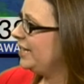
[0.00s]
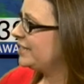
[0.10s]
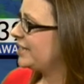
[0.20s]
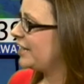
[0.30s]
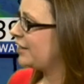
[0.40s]

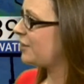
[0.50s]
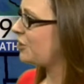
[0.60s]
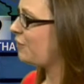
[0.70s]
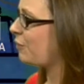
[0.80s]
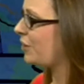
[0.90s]
sitting at
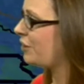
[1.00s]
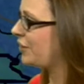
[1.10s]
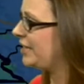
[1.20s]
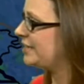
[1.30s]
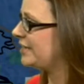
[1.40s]
34
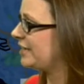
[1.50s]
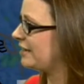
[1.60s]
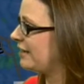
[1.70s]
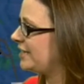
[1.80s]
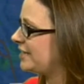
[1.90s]
degrees in
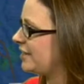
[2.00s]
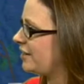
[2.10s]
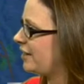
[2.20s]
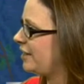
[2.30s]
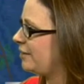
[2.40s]
Clay
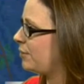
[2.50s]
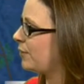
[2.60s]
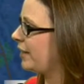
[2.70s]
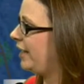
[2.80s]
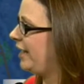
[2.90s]
Center,
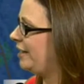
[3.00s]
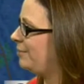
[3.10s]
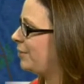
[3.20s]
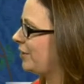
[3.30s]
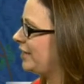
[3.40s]
Emporia,
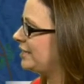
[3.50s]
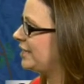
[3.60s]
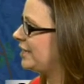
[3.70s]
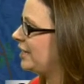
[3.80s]
and Burlington.